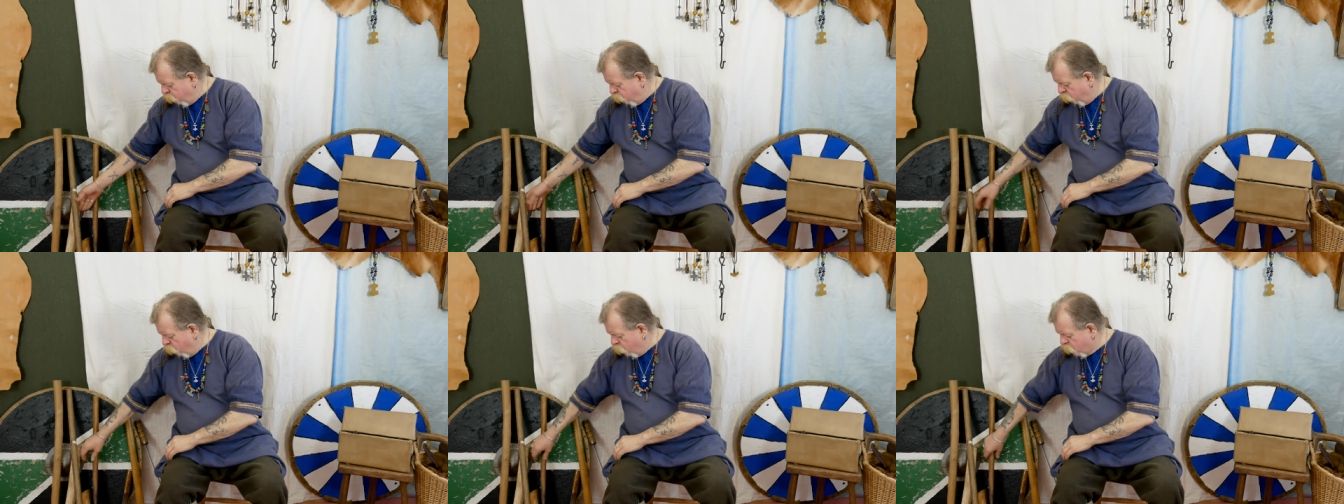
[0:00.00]

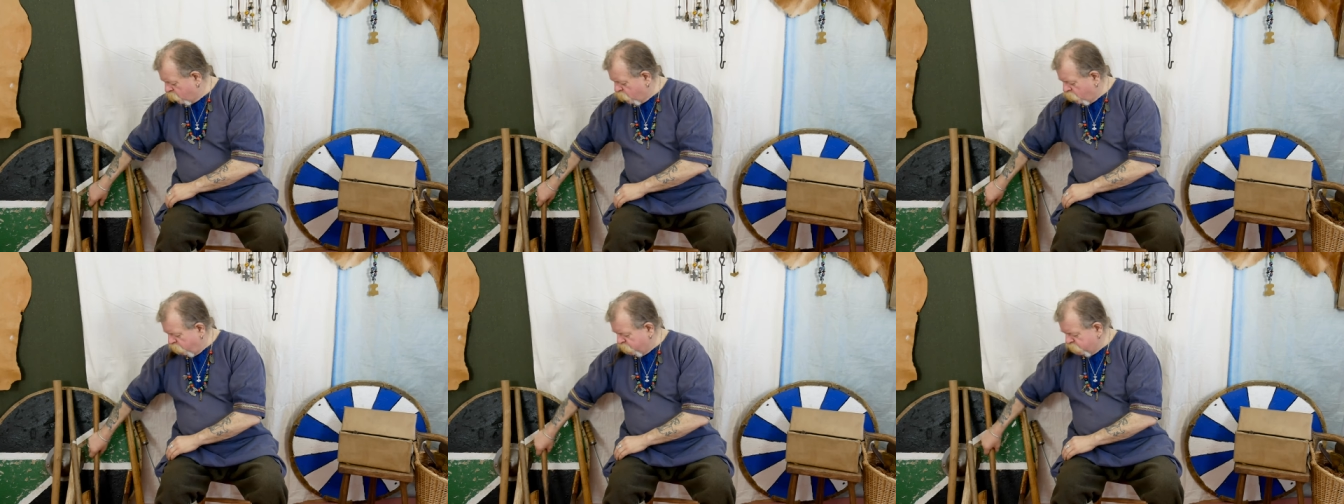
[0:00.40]
More
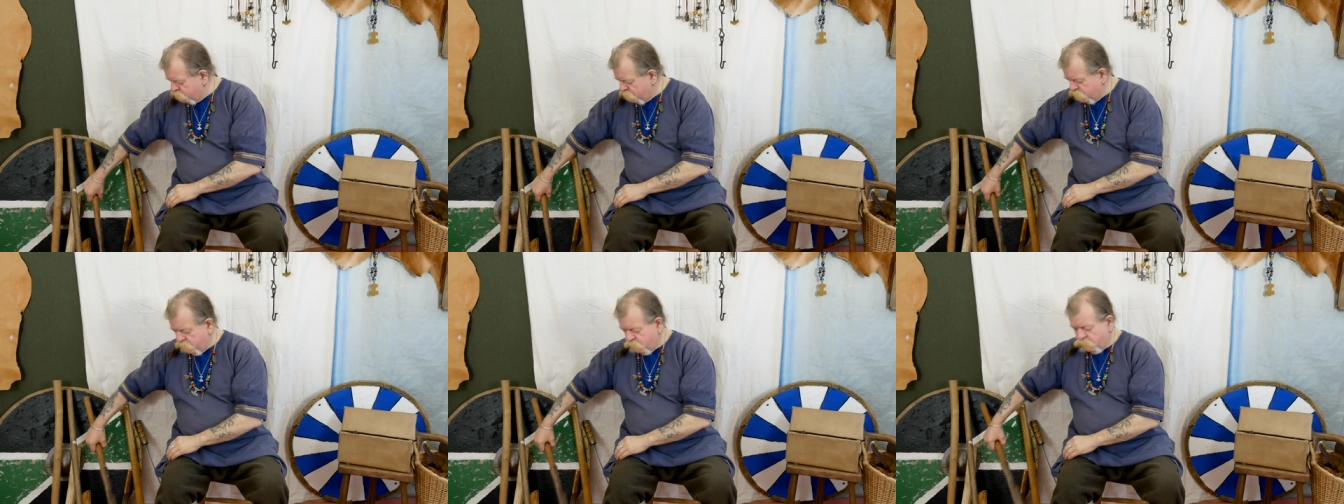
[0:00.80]
common
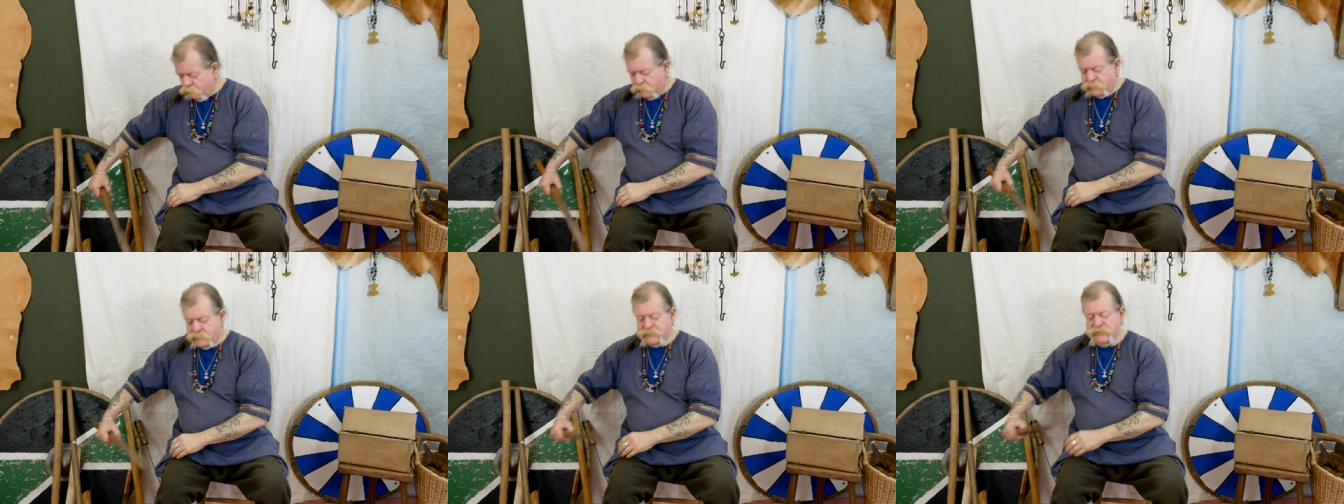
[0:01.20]

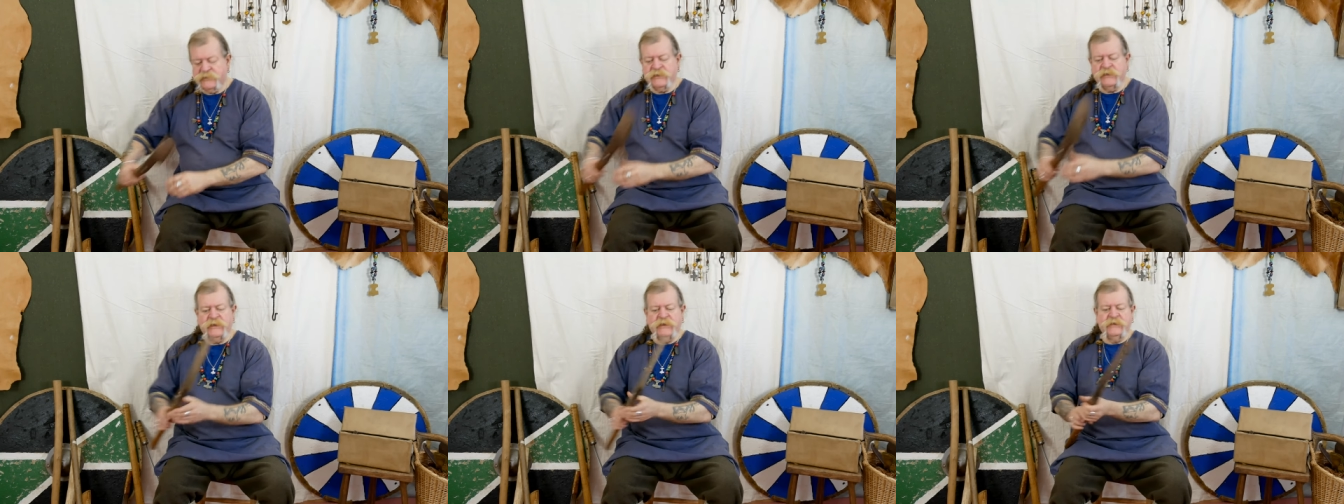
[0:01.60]
was
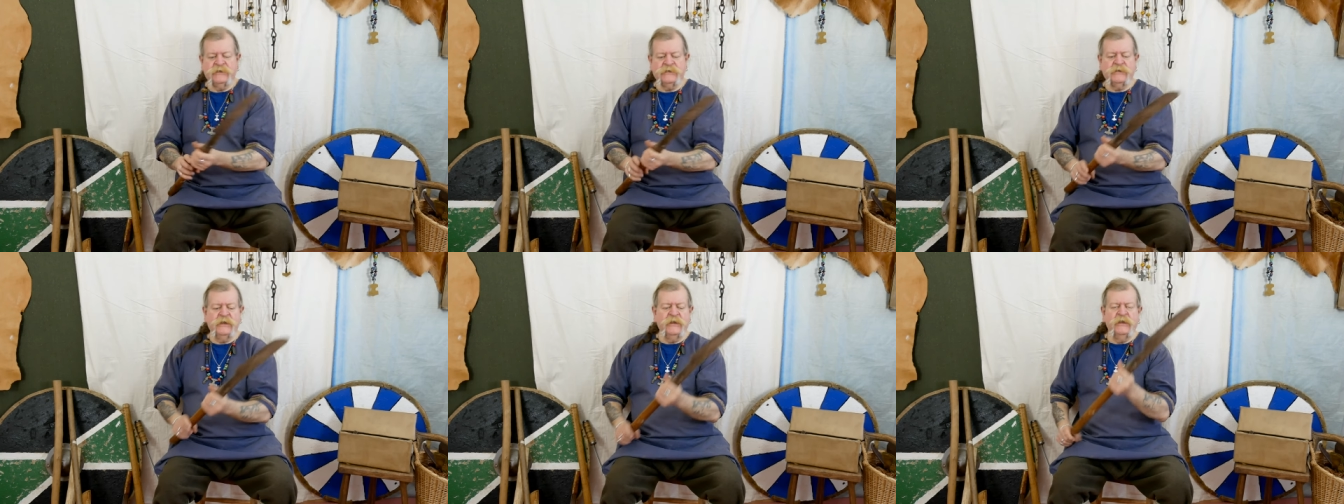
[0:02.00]

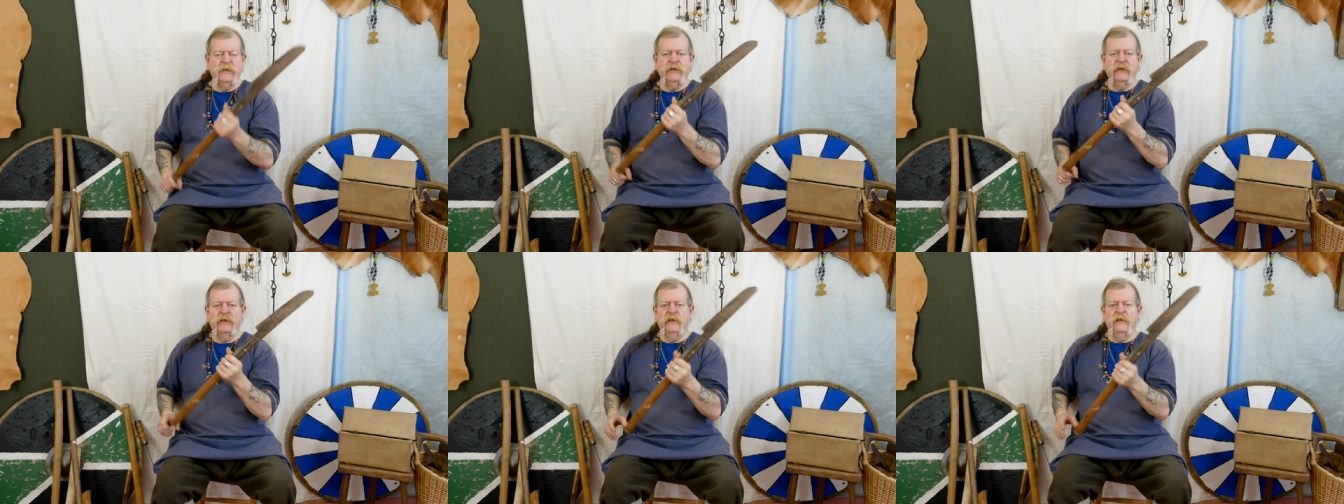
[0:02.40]
this.
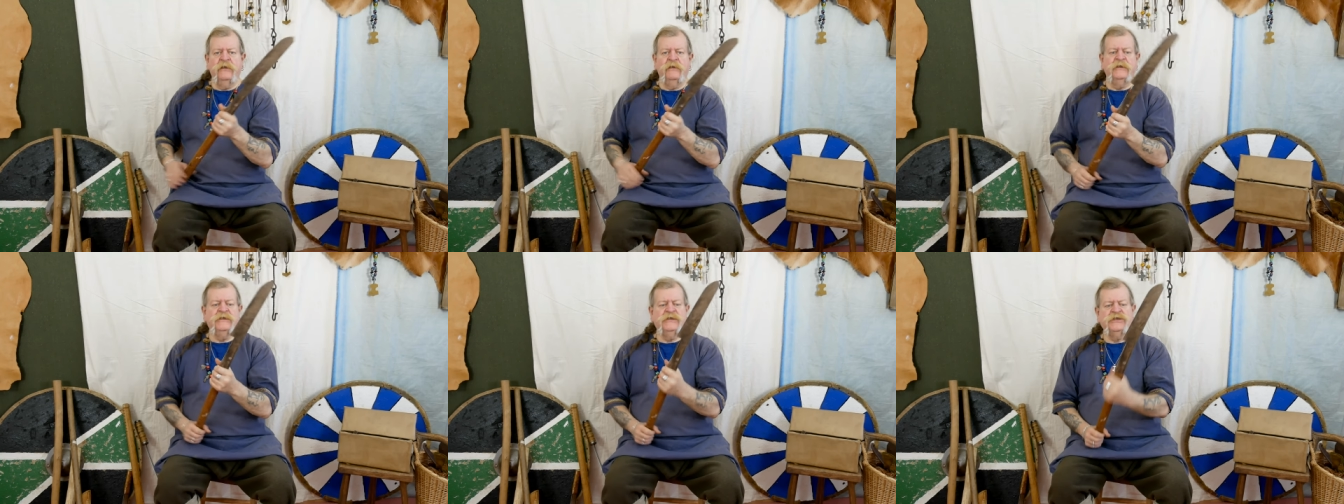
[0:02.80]

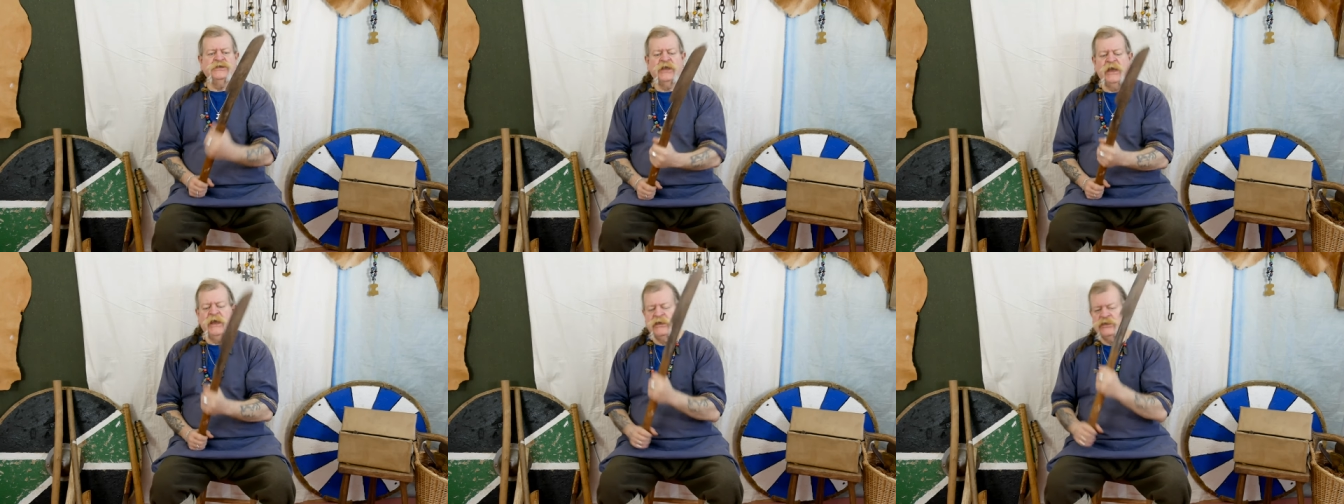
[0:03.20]
This is
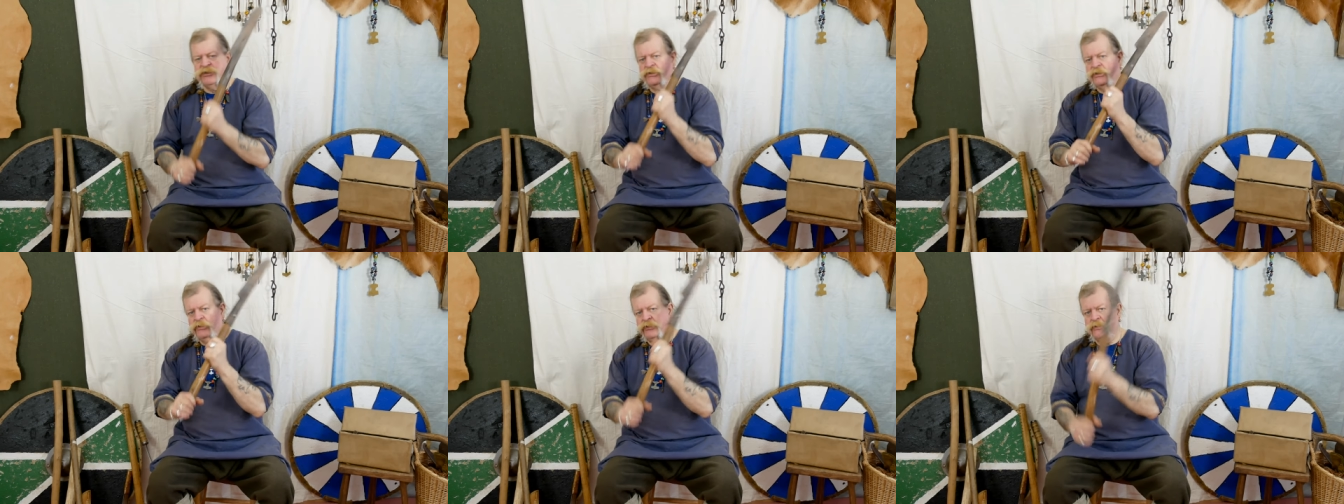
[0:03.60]
a
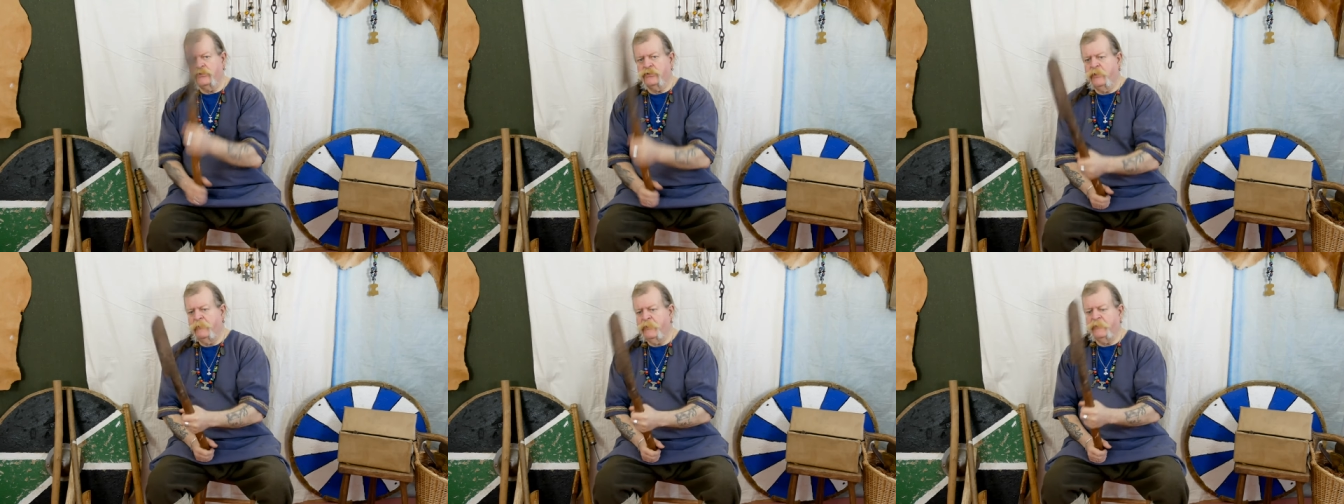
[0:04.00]
hedge
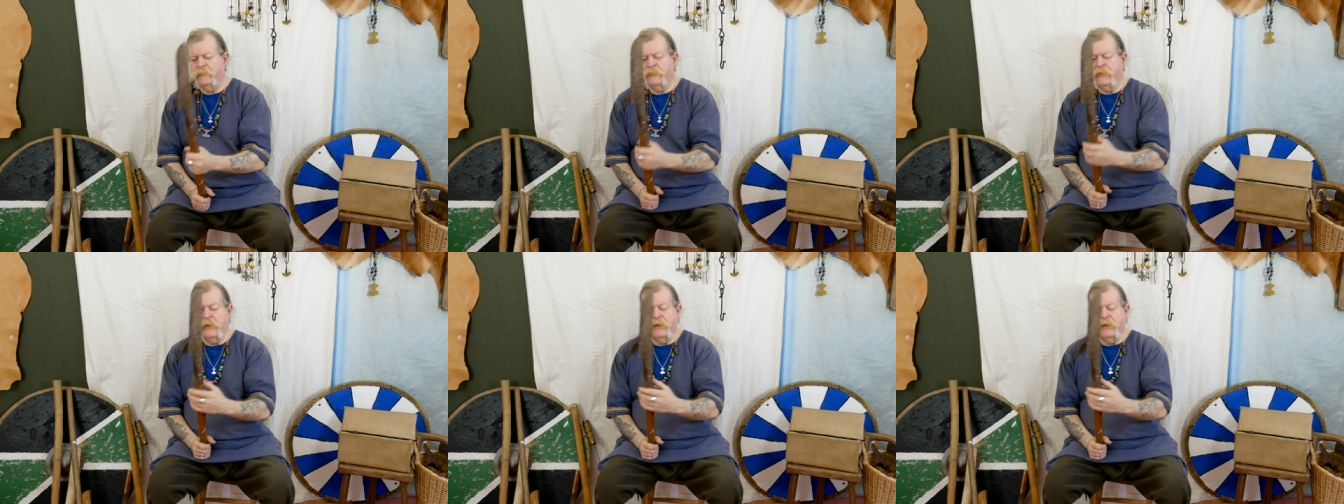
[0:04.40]
trimmer,